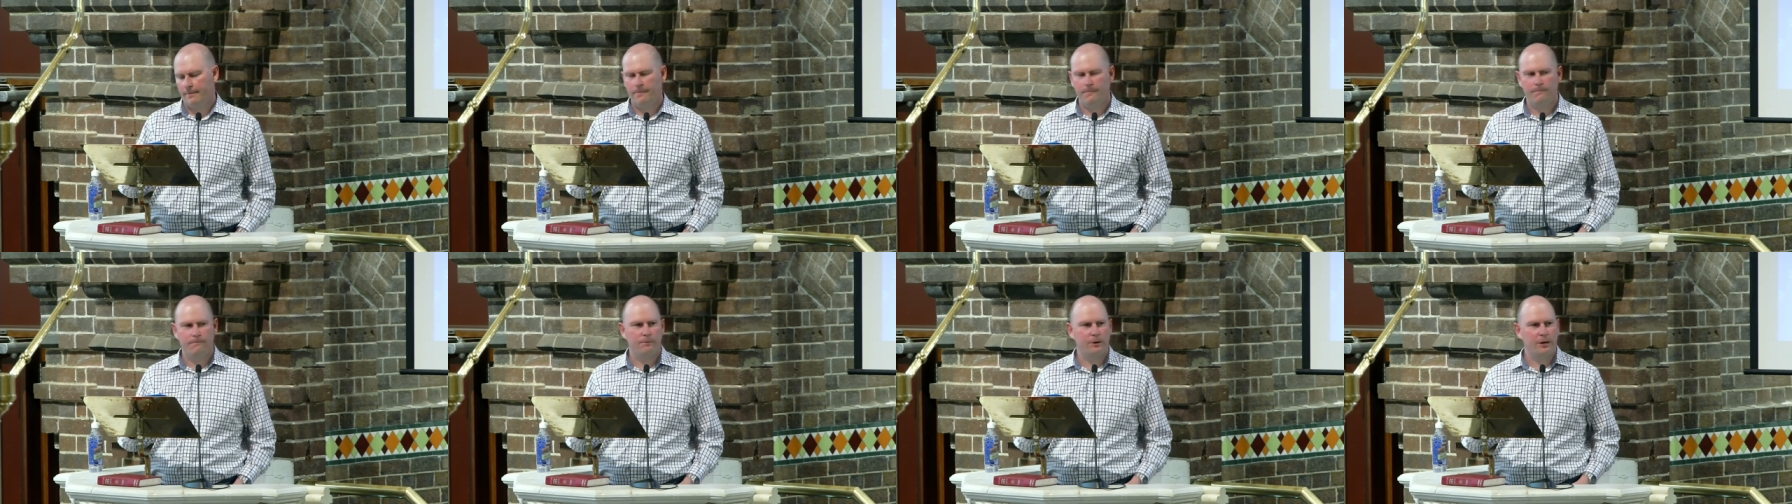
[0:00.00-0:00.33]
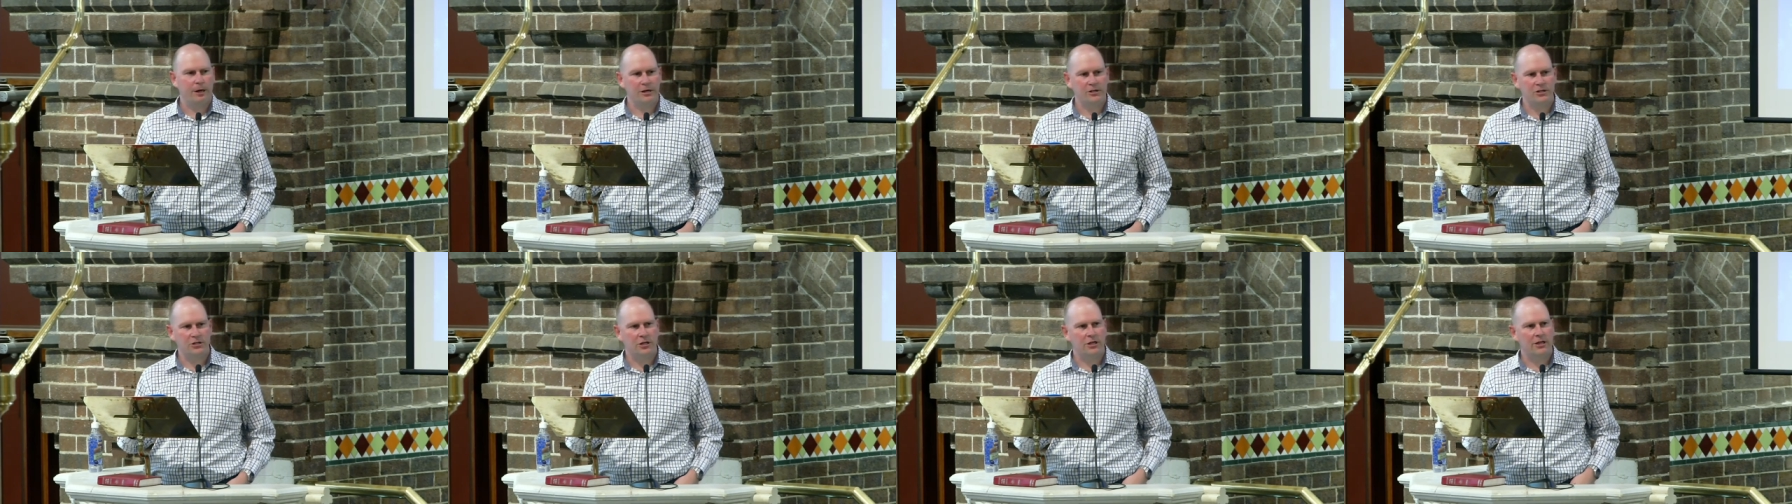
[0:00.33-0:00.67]
But
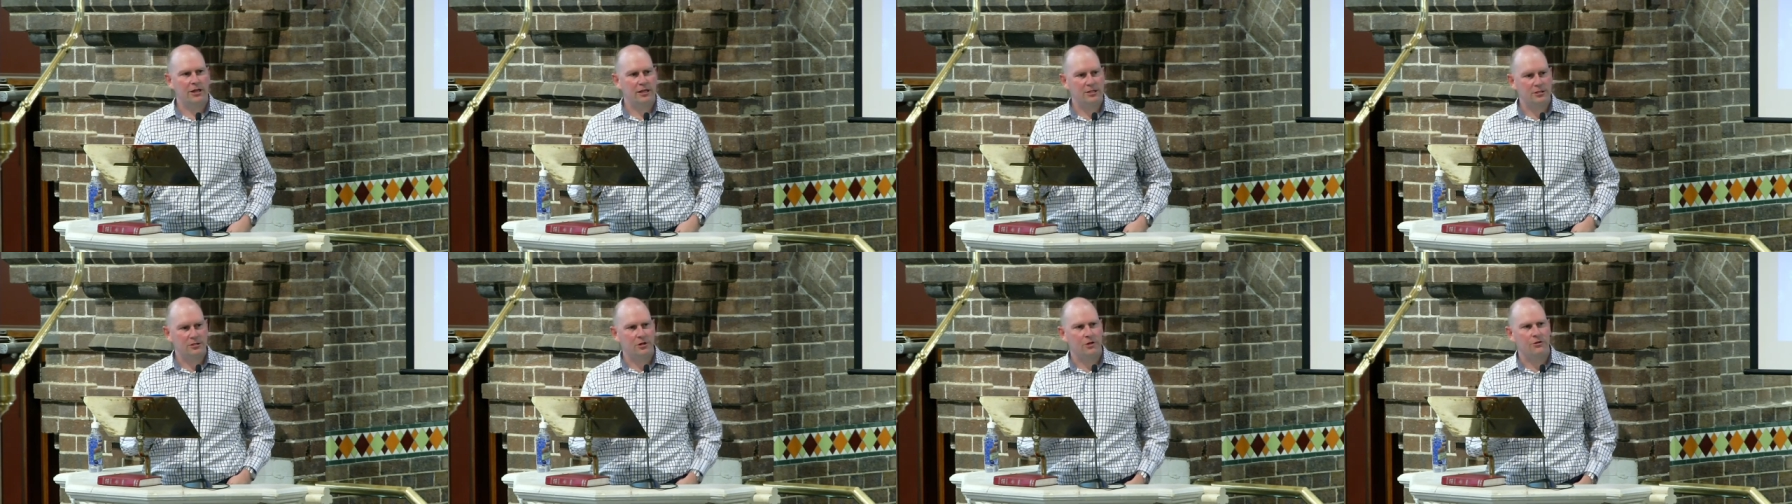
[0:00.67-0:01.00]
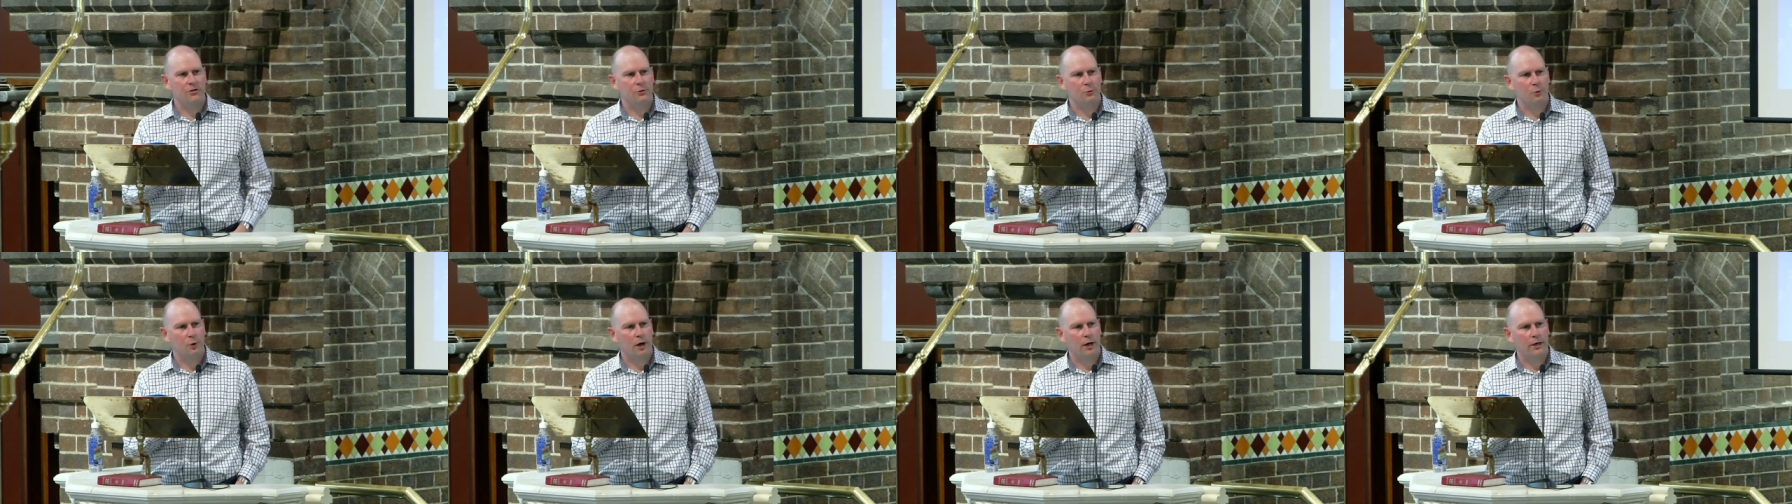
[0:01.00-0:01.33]
actually, that's not the
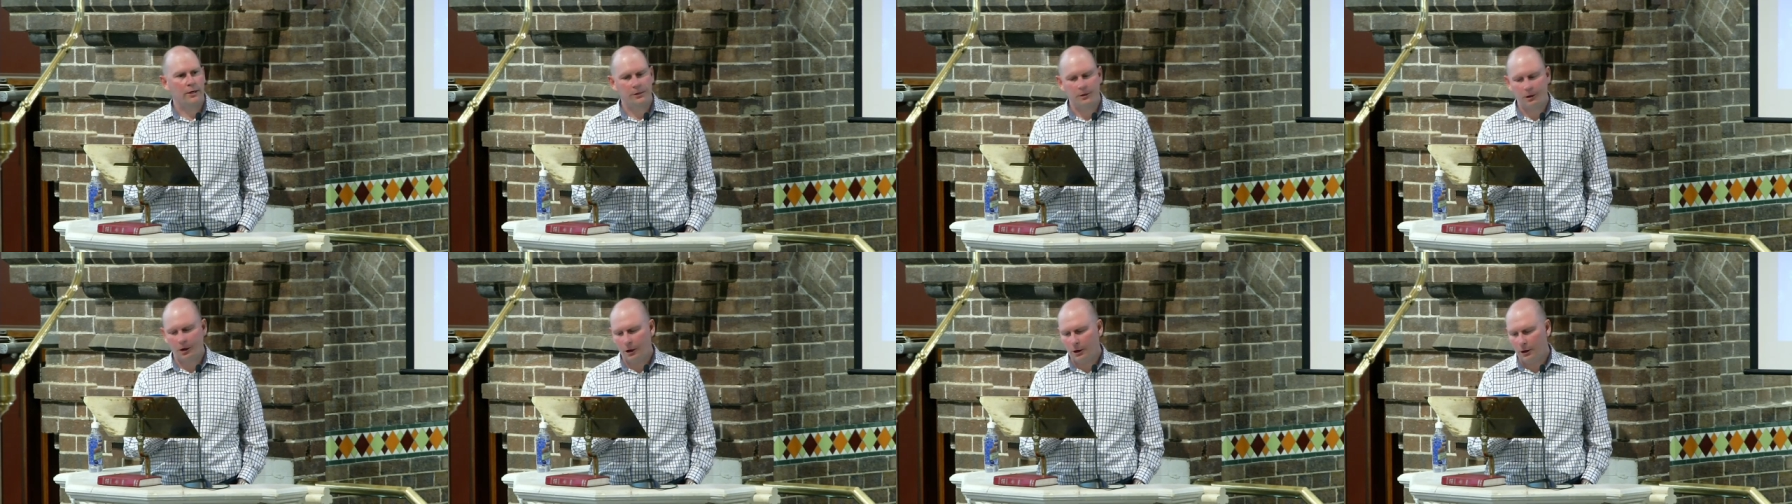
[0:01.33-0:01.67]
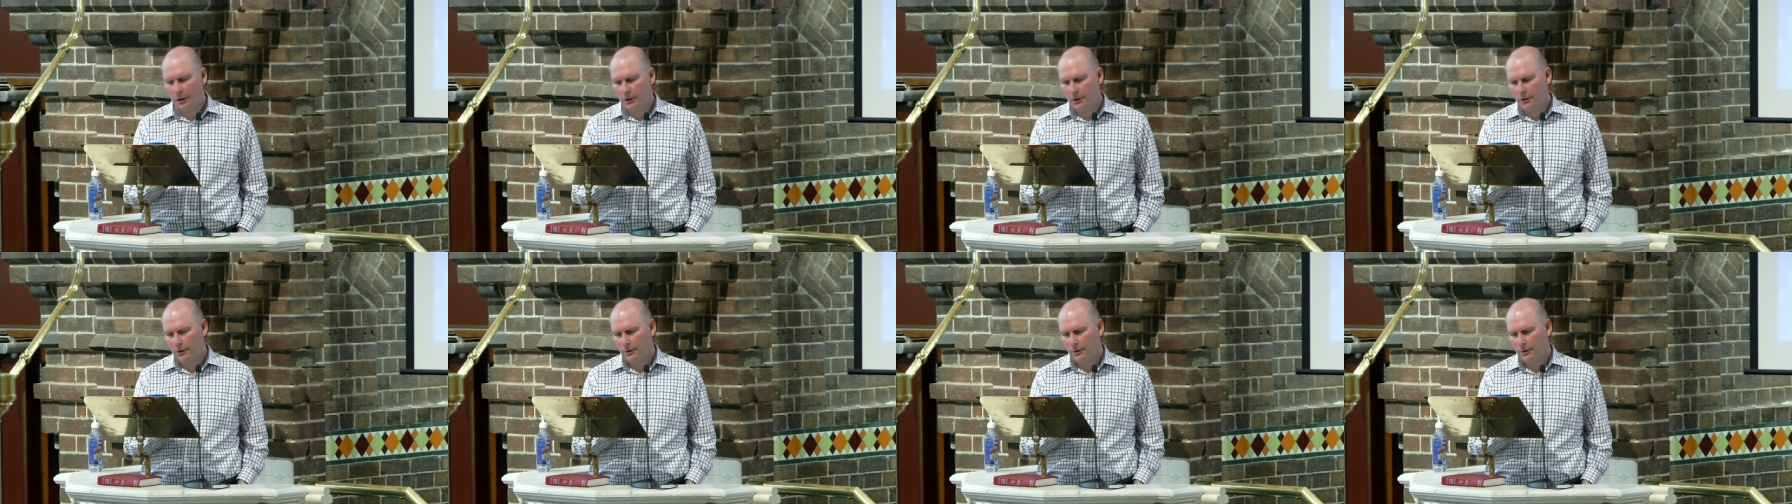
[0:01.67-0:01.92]
way to go.